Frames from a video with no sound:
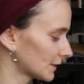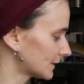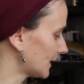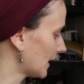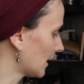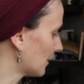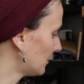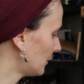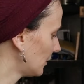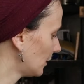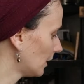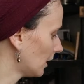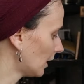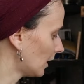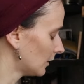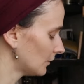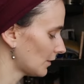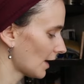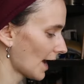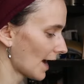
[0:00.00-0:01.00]
example
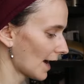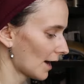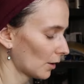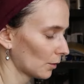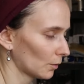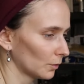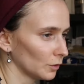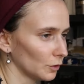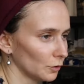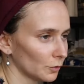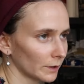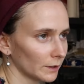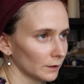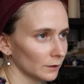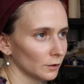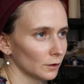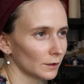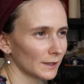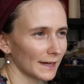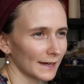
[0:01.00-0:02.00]
of how you
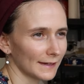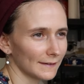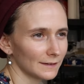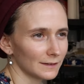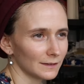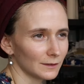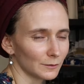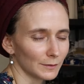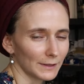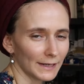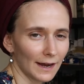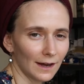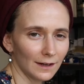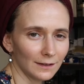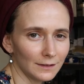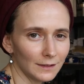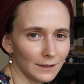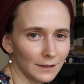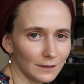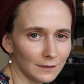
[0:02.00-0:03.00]
can look at
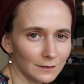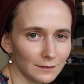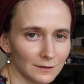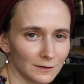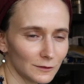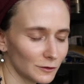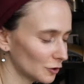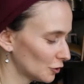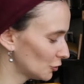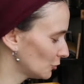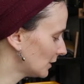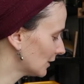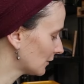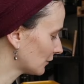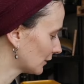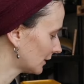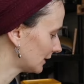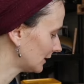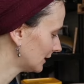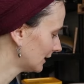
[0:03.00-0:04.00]
reality in two
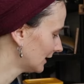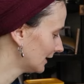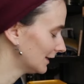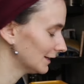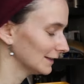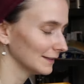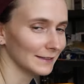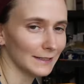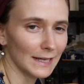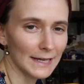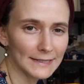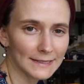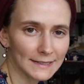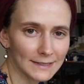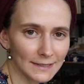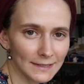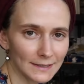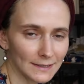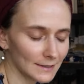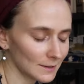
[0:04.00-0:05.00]
different
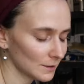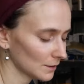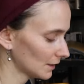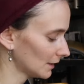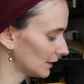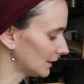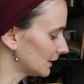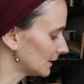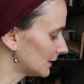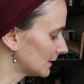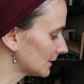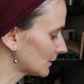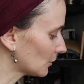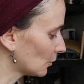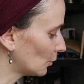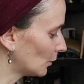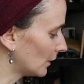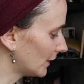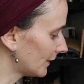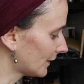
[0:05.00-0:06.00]
lenses is
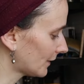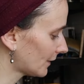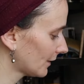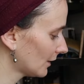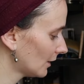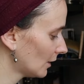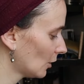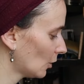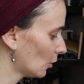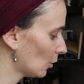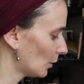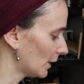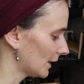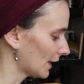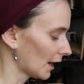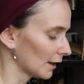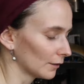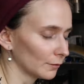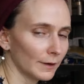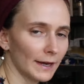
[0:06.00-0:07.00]
with when
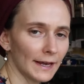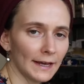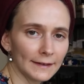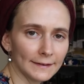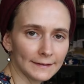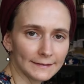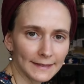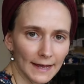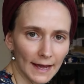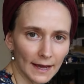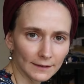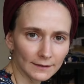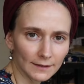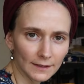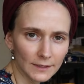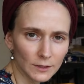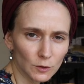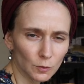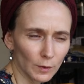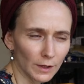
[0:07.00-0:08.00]
Iran attacked
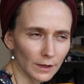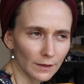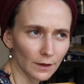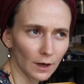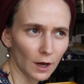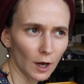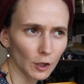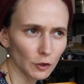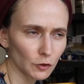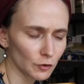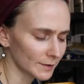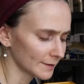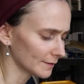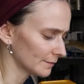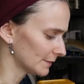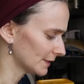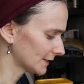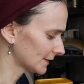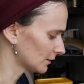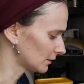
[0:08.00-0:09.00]
us with hundreds
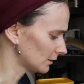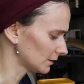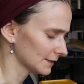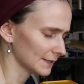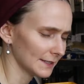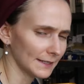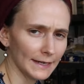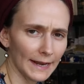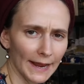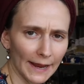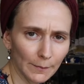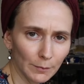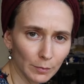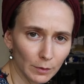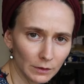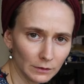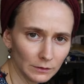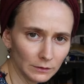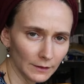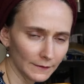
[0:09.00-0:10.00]
of missiles in
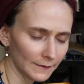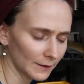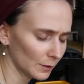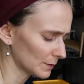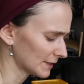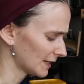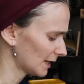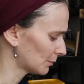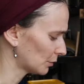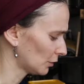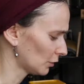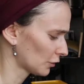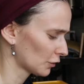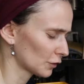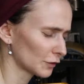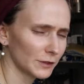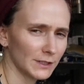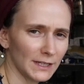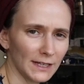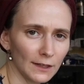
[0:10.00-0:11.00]
April. I think it was April
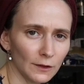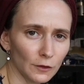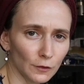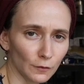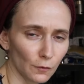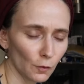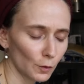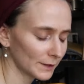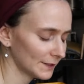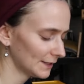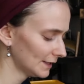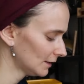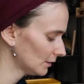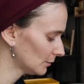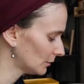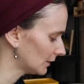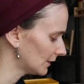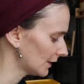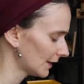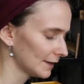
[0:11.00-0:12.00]
13th or
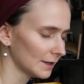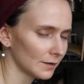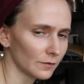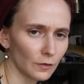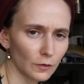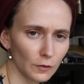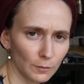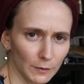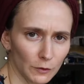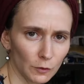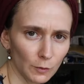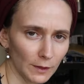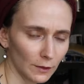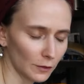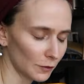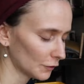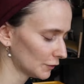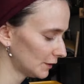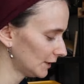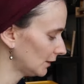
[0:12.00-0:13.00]
14th, the night of between
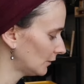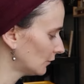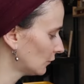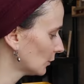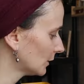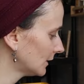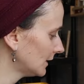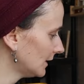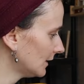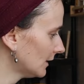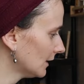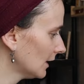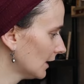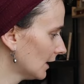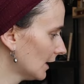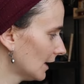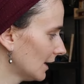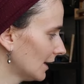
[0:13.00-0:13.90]
13th and 14th.